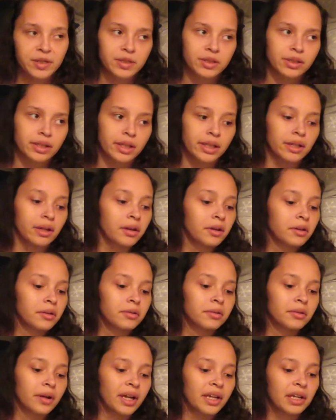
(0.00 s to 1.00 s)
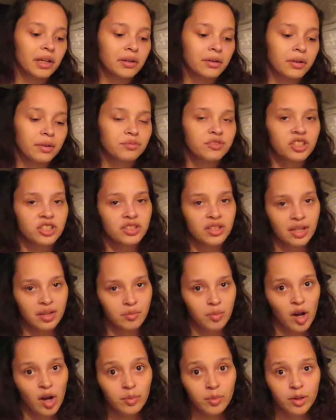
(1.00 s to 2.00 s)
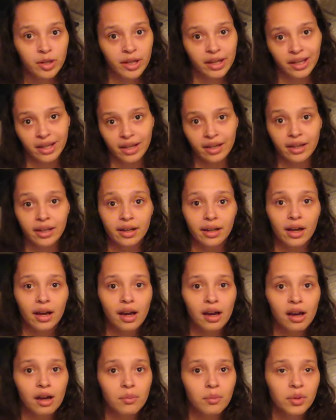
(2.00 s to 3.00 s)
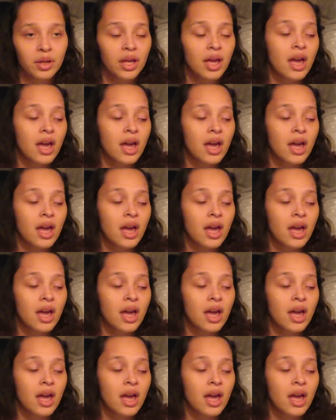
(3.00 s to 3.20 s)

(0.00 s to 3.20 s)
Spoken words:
She was like, oh, I know, I'm just like Papa, I can't get up.